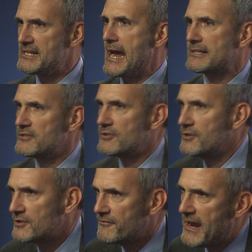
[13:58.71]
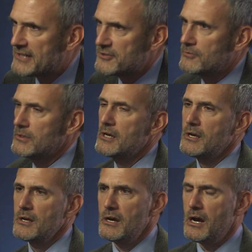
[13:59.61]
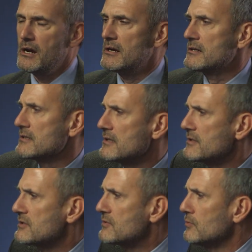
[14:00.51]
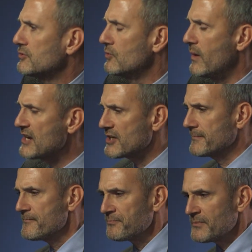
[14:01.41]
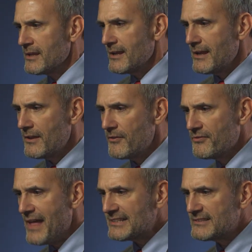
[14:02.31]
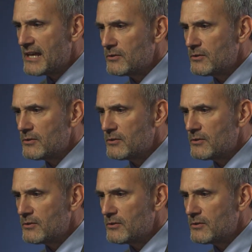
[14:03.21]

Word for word: taxes are your de facto uh, school tuition, that's not